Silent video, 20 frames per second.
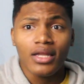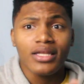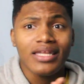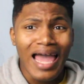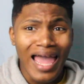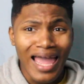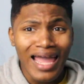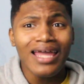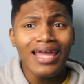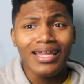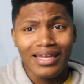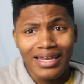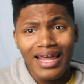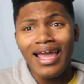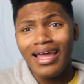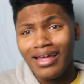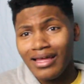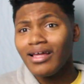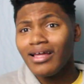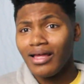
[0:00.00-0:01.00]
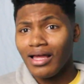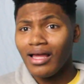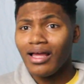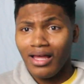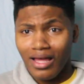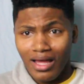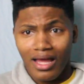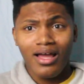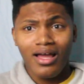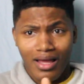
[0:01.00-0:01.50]

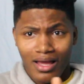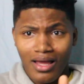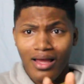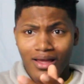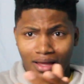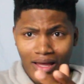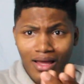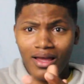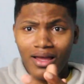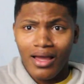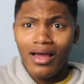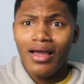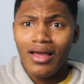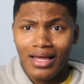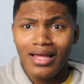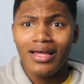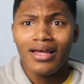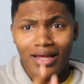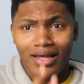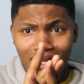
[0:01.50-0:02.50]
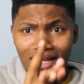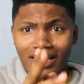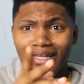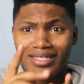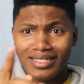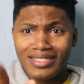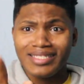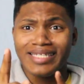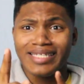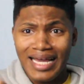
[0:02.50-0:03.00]

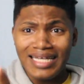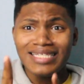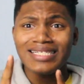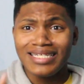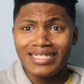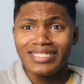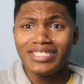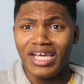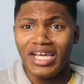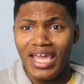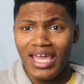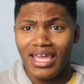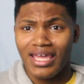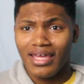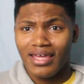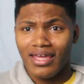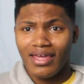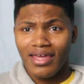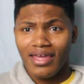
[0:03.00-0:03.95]
That's legit.